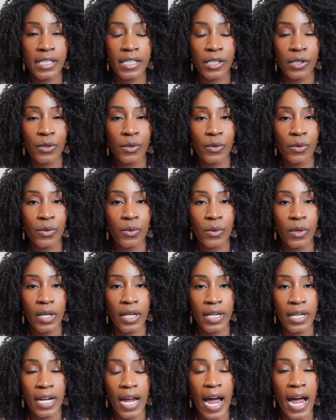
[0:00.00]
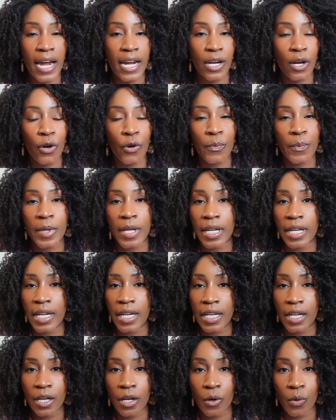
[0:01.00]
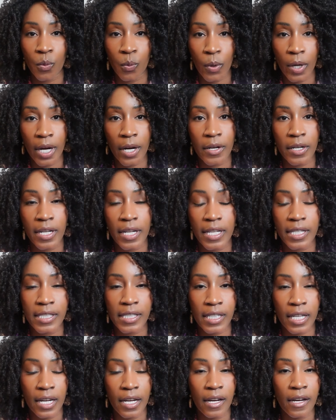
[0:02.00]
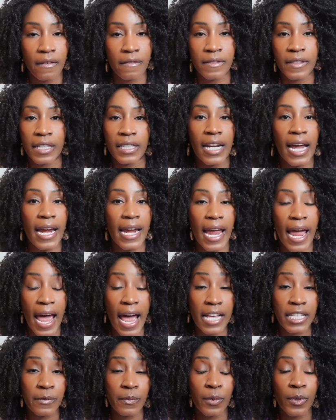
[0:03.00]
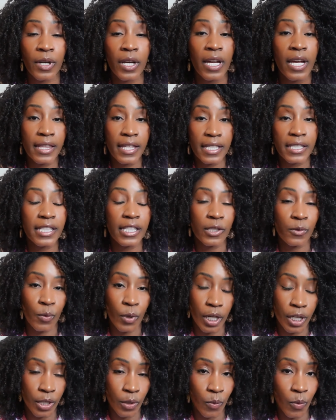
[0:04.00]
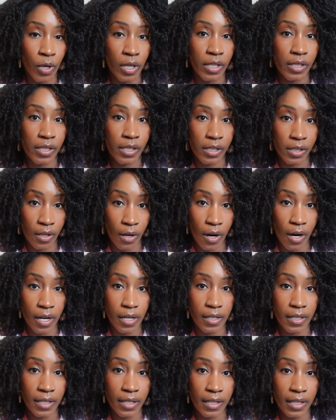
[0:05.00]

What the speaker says: to an eye-opening awareness of the diaspora, this is where you want to start.